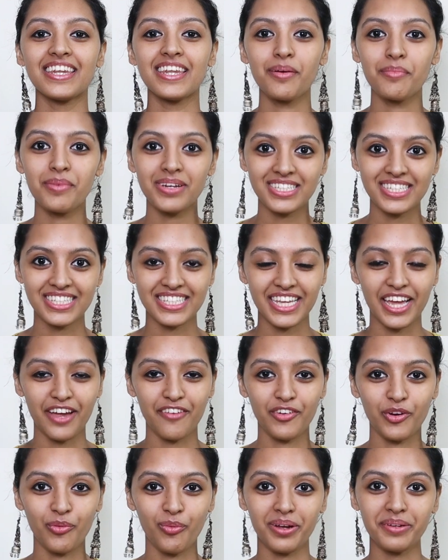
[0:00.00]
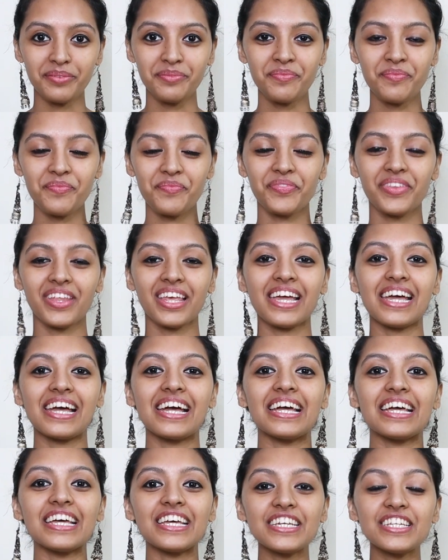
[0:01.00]
Namaste everyone.
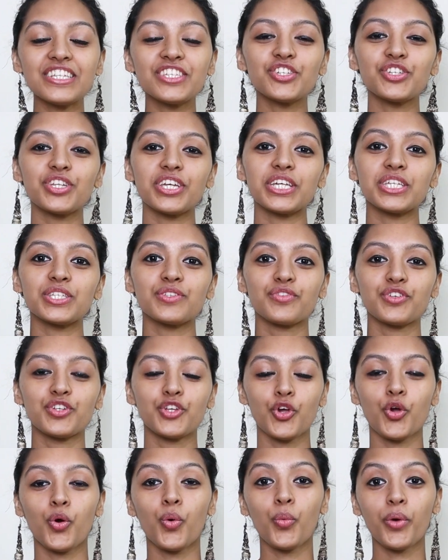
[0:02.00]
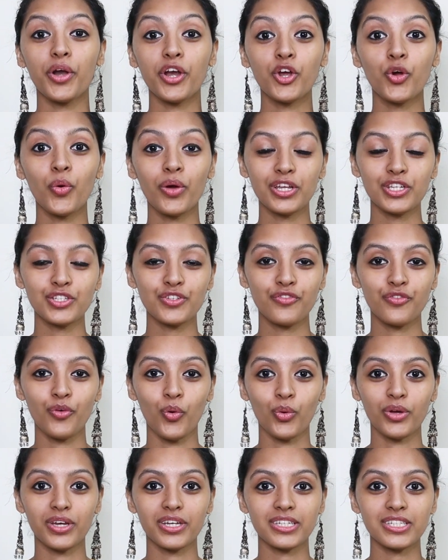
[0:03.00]
In today's video, we're going to
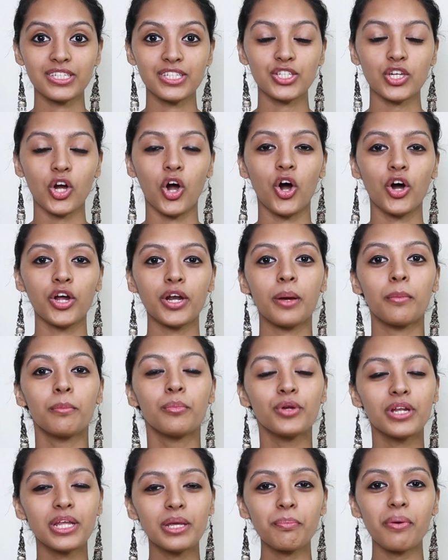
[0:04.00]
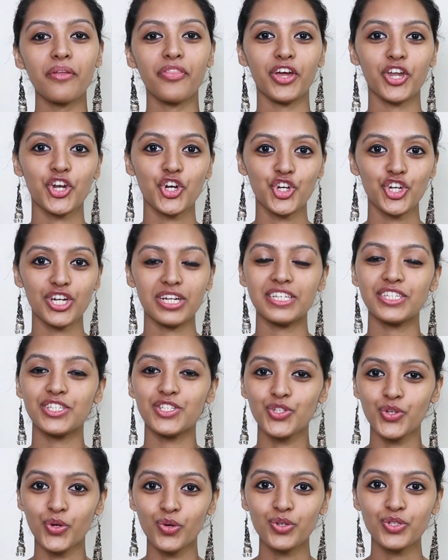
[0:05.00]
focus on Muni
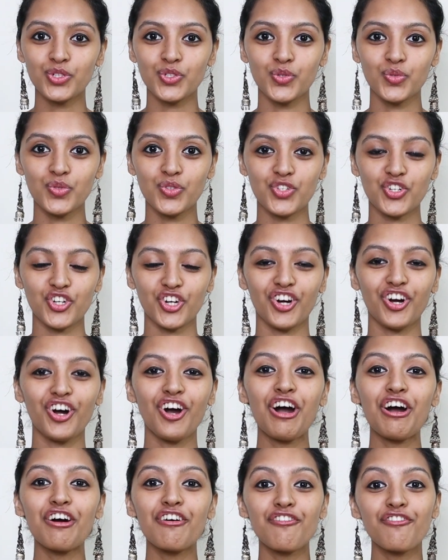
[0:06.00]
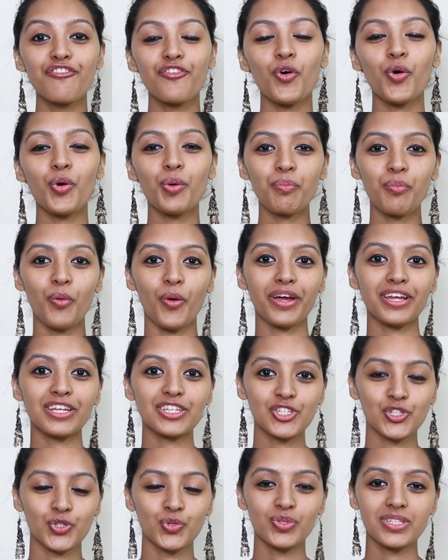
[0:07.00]
Patanjali's Yoga Sutra
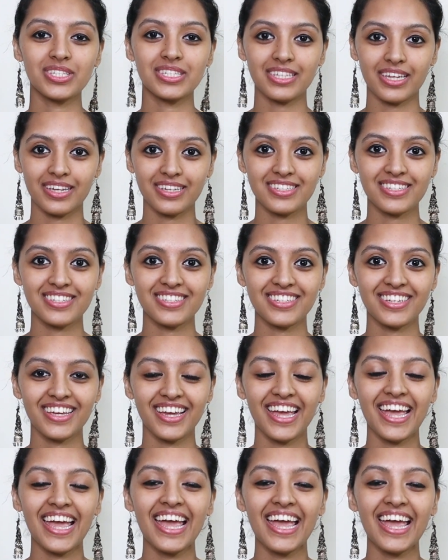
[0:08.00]
4.26.